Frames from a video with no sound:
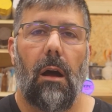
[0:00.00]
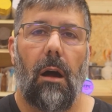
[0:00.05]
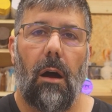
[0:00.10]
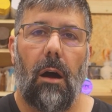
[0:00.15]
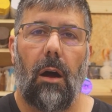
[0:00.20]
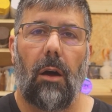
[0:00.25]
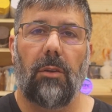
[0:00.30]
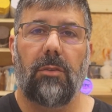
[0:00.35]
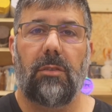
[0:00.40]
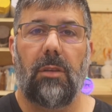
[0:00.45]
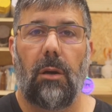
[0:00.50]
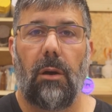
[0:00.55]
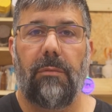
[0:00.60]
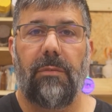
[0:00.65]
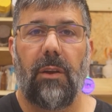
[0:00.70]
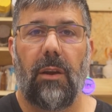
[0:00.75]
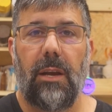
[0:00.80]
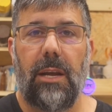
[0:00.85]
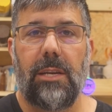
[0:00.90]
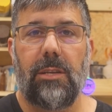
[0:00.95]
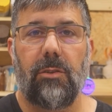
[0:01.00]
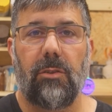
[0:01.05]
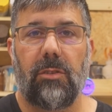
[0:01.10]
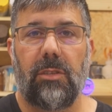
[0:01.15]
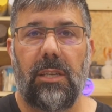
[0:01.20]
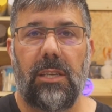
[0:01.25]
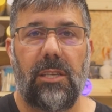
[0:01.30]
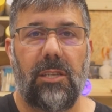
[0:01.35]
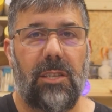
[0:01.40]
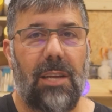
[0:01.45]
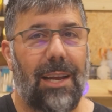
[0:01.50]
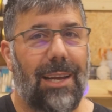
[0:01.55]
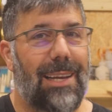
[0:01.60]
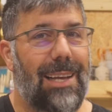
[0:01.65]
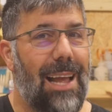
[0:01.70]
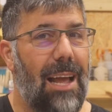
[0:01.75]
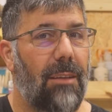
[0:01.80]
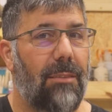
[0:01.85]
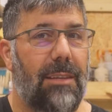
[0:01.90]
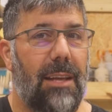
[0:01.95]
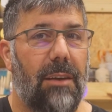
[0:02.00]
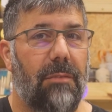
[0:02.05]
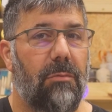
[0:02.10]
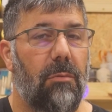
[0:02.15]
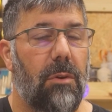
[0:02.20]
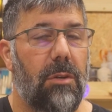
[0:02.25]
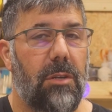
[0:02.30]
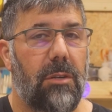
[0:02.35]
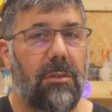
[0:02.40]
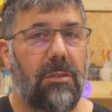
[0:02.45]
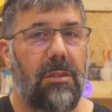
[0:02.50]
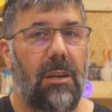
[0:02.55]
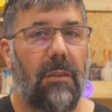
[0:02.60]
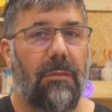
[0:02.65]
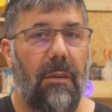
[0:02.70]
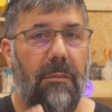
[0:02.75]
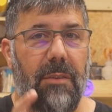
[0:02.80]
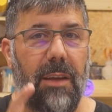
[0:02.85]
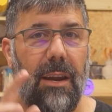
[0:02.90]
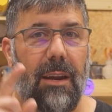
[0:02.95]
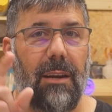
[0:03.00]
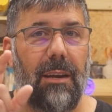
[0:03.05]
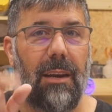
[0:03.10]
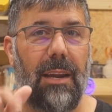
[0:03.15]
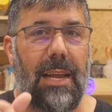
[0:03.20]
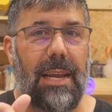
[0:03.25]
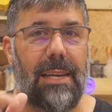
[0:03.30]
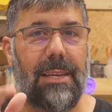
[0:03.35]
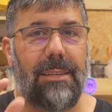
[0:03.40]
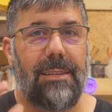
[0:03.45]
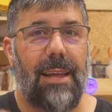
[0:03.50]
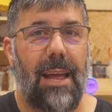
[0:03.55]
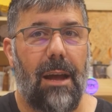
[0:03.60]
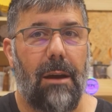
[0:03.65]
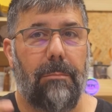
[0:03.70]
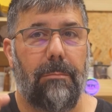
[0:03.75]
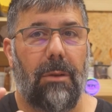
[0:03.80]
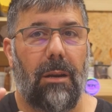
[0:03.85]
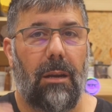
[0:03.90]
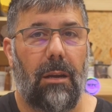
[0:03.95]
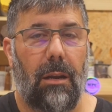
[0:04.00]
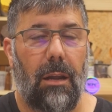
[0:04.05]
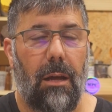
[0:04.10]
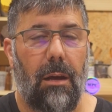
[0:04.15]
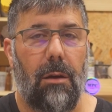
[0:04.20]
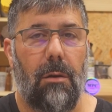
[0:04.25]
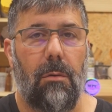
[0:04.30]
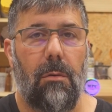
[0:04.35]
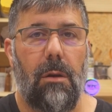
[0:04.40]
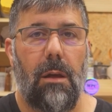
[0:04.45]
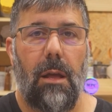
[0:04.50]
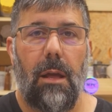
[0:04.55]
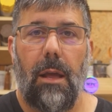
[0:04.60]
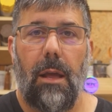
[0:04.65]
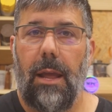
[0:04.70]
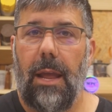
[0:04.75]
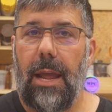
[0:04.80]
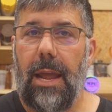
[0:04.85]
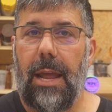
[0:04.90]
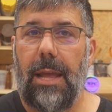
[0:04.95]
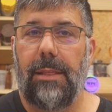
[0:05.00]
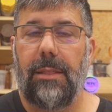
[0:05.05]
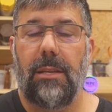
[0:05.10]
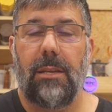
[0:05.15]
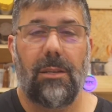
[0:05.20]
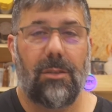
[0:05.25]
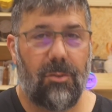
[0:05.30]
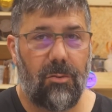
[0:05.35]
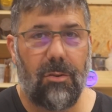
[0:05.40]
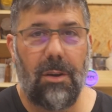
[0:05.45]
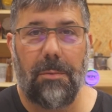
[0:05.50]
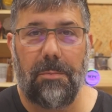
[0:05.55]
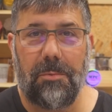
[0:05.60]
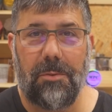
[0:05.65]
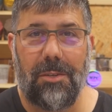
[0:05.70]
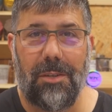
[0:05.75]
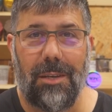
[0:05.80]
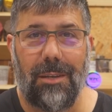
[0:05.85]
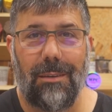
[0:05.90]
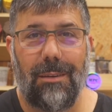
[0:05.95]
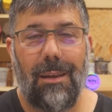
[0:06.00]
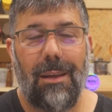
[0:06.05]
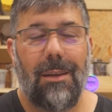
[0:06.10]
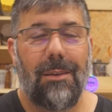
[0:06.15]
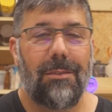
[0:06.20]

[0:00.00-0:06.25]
Also, if you're interested in checking out the F1 yourself, I've got a link down below in the description.